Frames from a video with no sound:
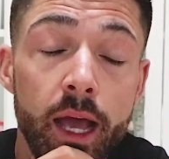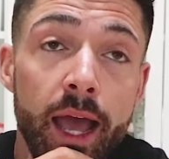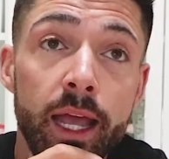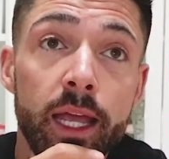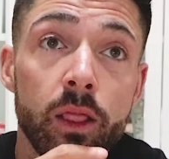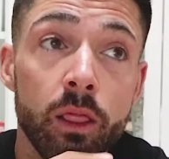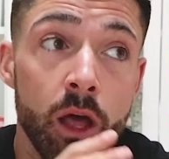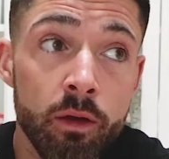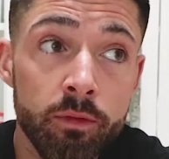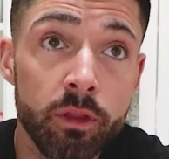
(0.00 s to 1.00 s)
I
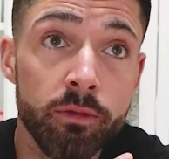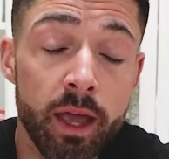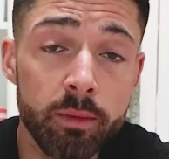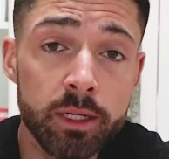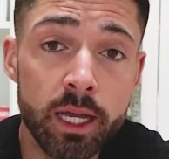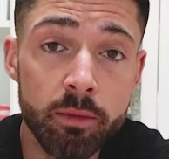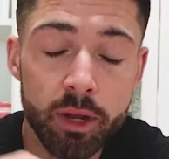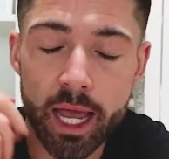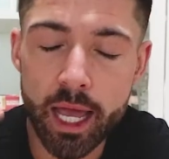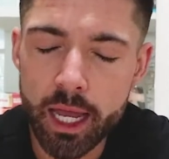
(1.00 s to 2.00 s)
loved the family time, but
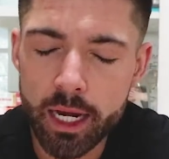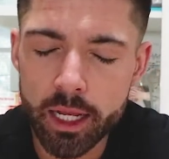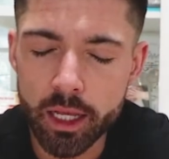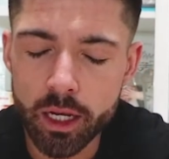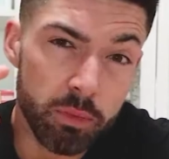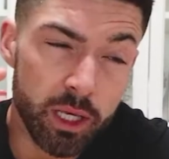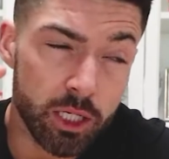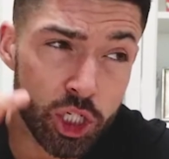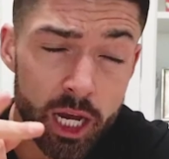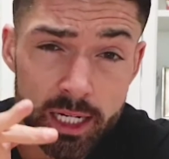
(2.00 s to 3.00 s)
I hated being
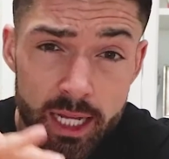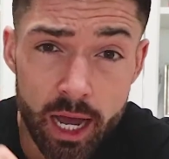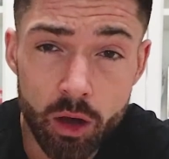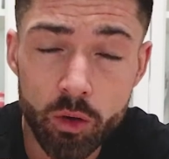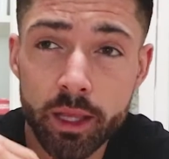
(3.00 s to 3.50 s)
checked out,